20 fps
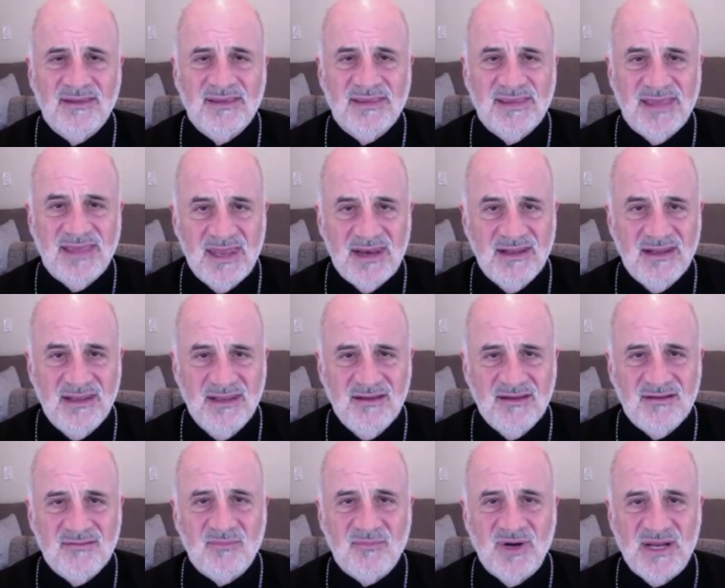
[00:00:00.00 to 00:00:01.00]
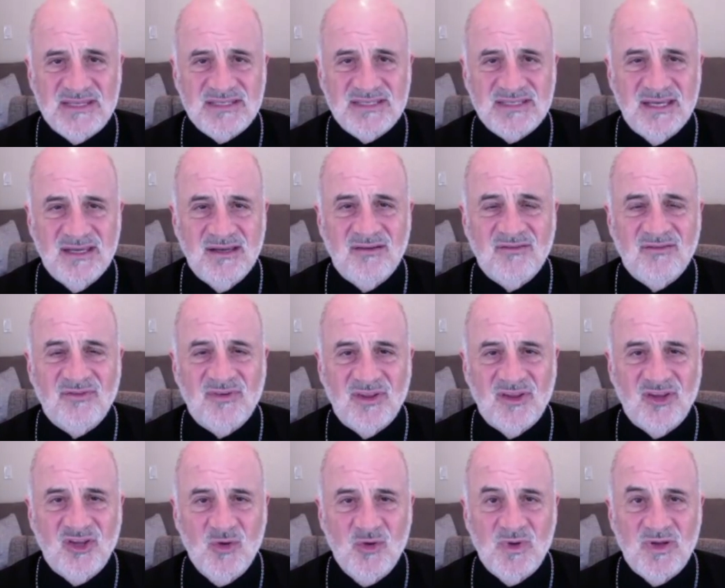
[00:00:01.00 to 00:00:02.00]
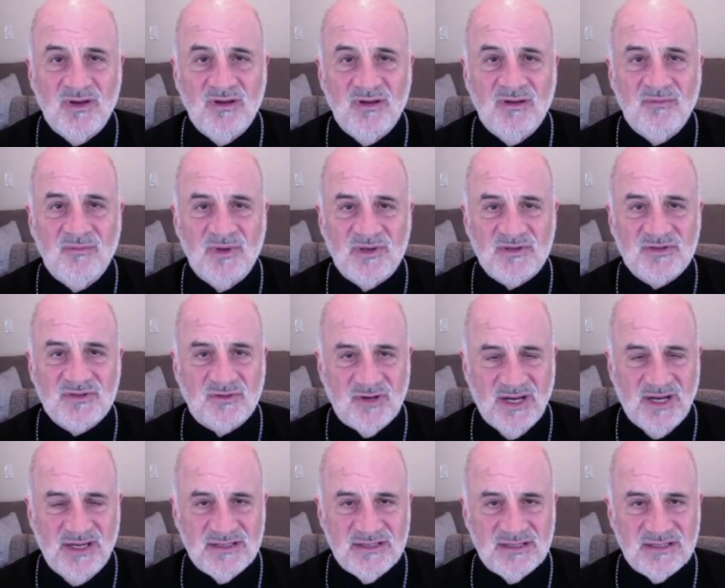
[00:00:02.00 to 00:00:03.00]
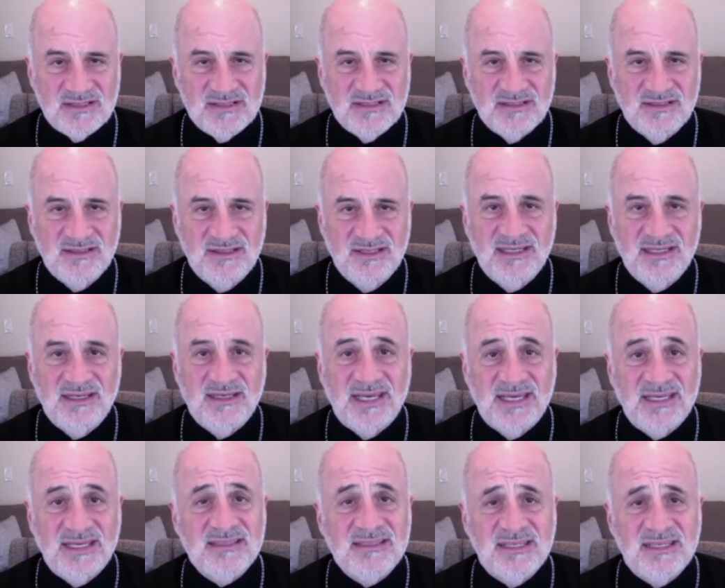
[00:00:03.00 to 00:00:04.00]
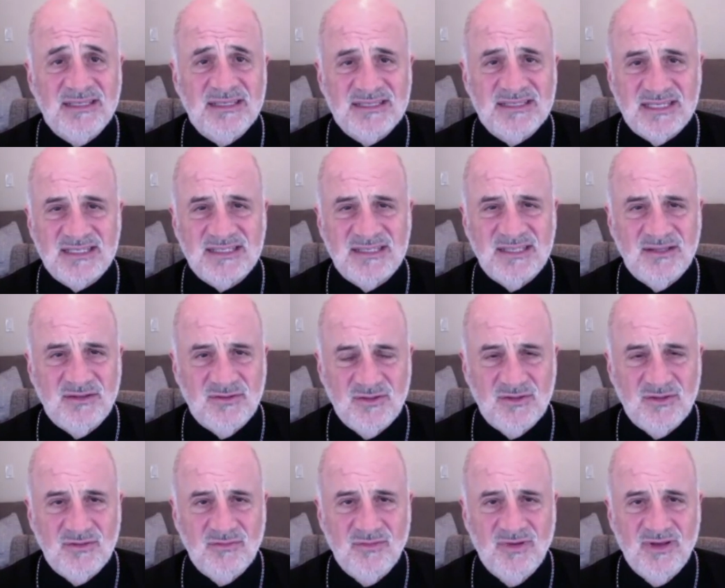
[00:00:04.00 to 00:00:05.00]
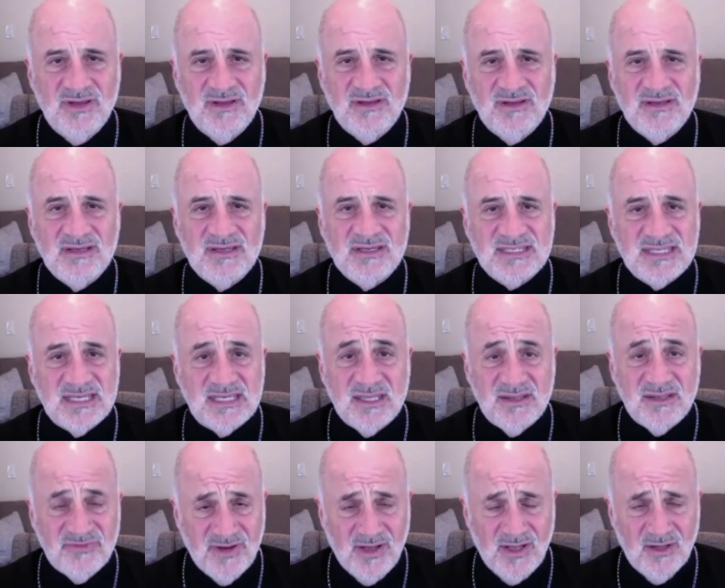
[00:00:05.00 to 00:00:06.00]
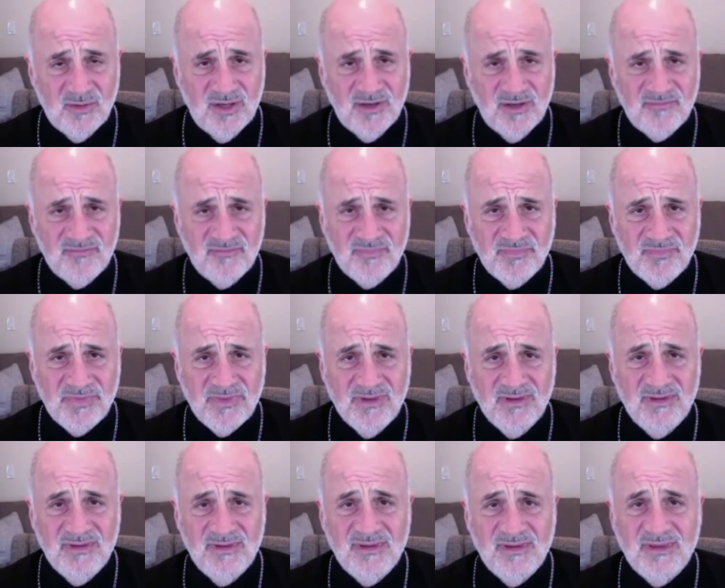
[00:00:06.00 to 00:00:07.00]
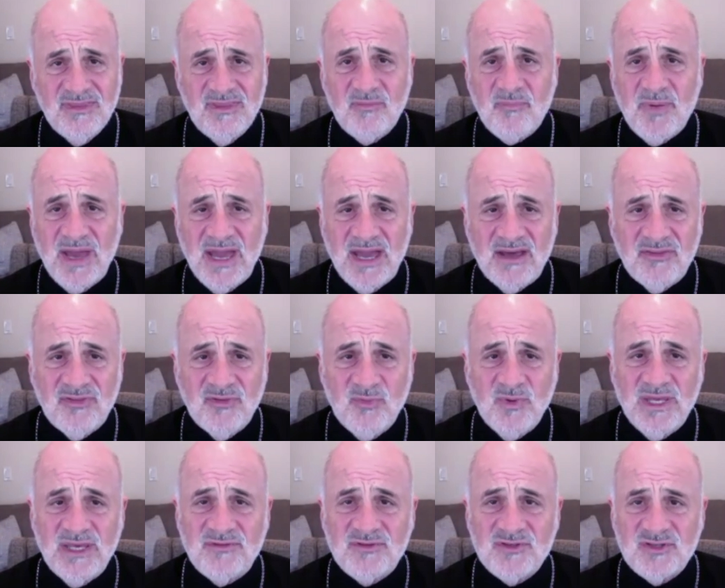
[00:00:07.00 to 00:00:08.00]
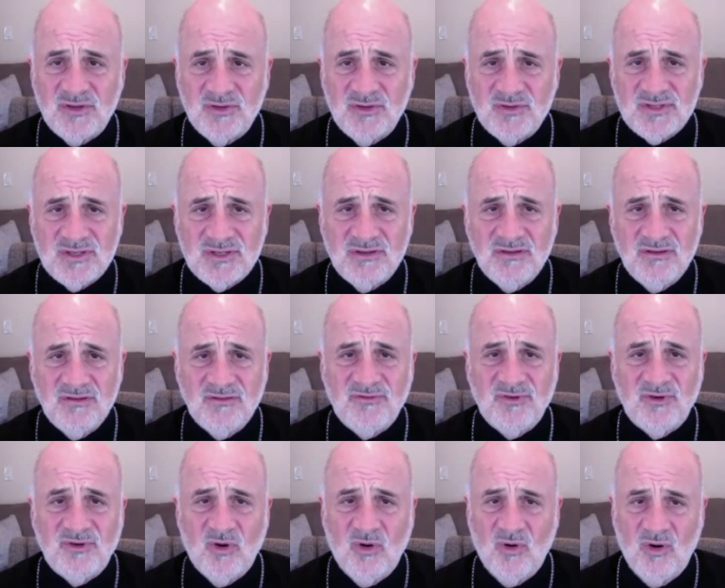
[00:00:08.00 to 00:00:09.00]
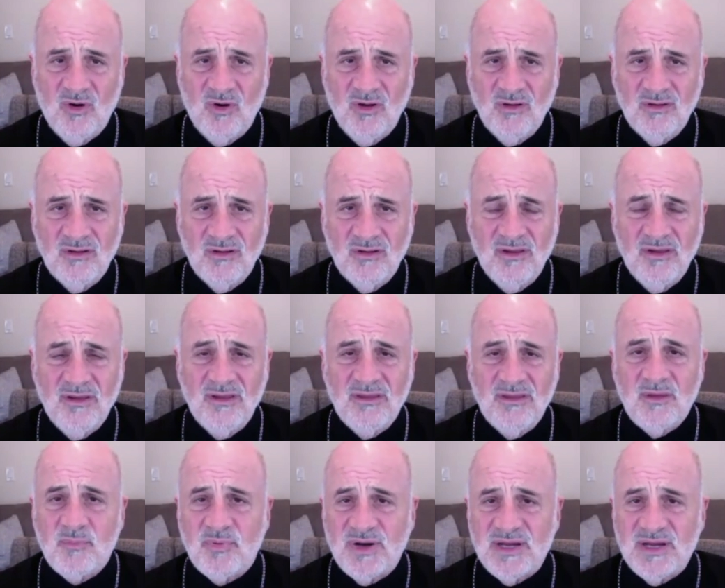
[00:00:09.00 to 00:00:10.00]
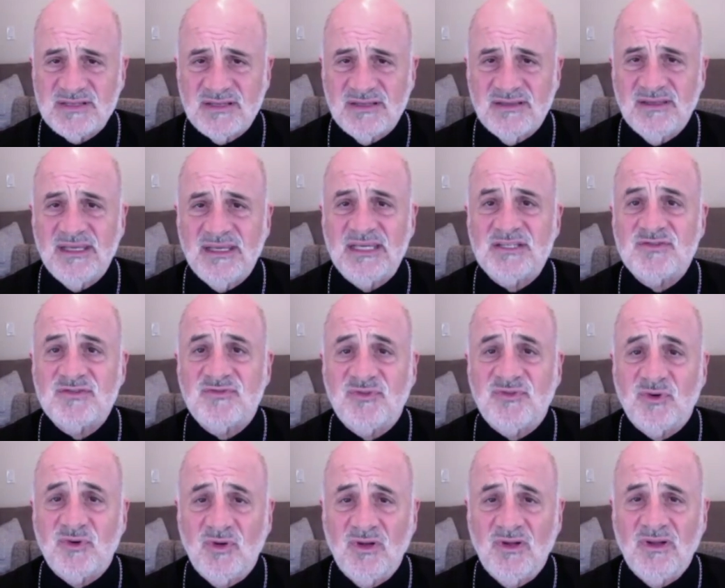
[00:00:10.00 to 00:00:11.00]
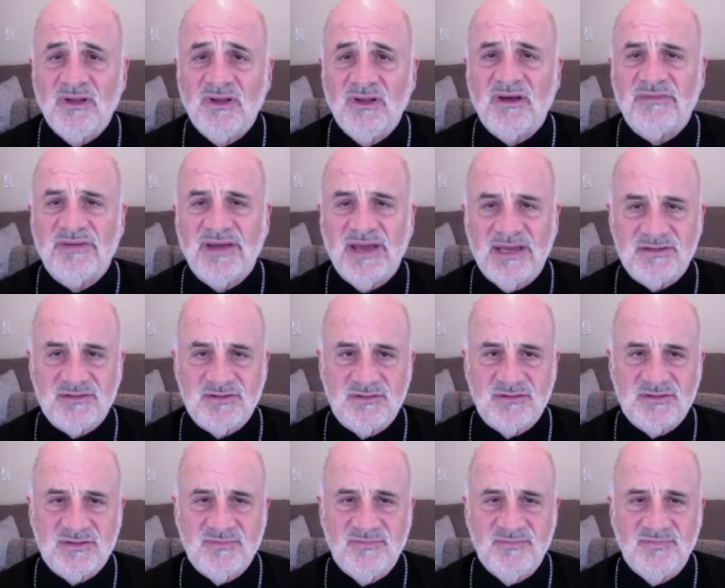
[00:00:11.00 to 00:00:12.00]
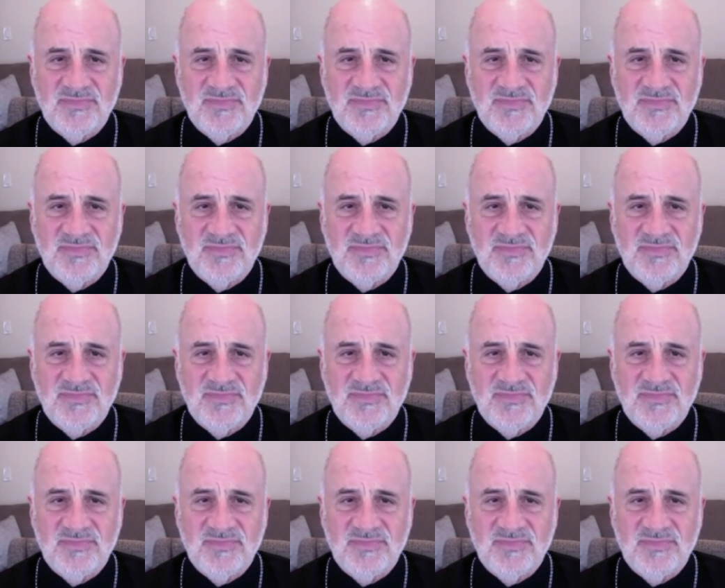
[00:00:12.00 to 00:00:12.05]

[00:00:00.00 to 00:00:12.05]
Kennedy, bracing for the Cuban Missile Crisis in 1962, said the following The path we have chosen for all, the present is full of hazards,